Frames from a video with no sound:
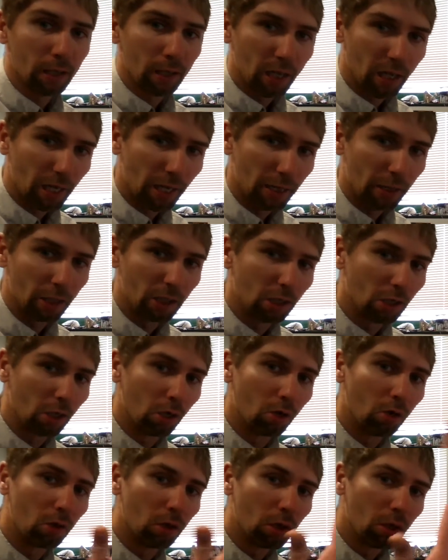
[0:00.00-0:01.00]

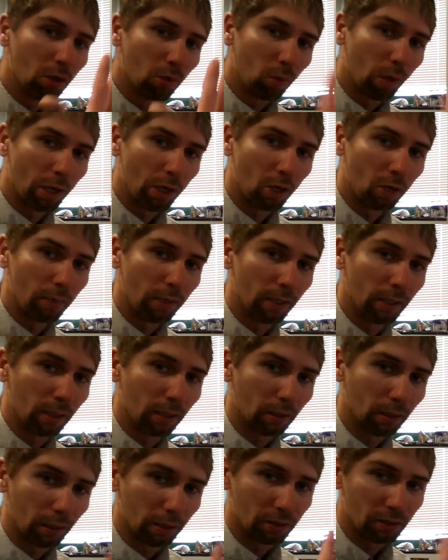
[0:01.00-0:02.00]
Idaho,
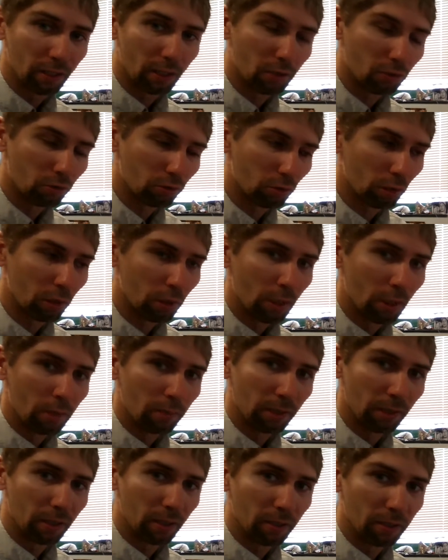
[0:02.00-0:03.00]
Wyoming, etc.,
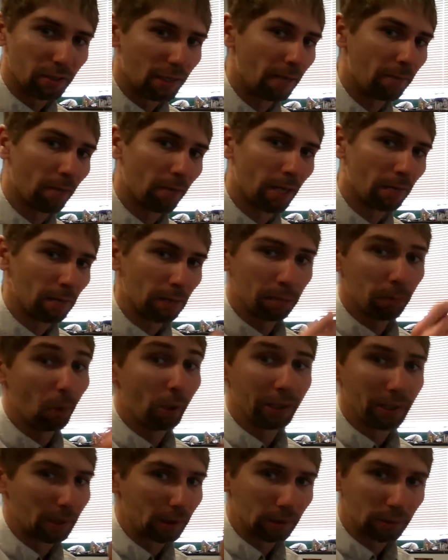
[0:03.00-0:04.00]
because they might be
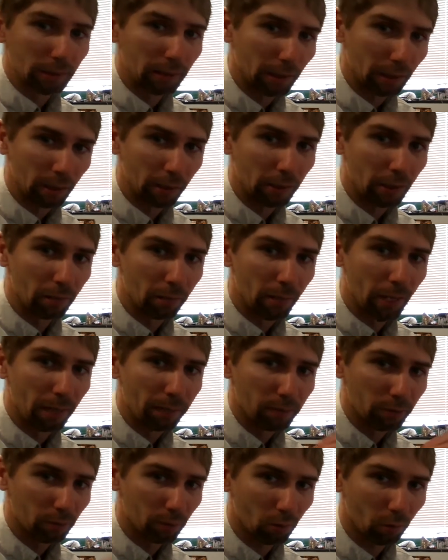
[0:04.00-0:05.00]
pointing and clicking on their
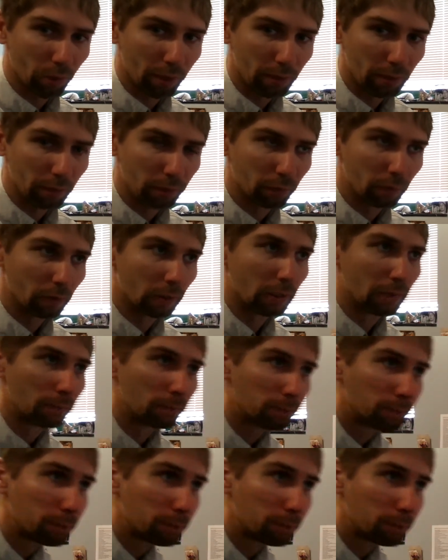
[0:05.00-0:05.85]
maps quite differently.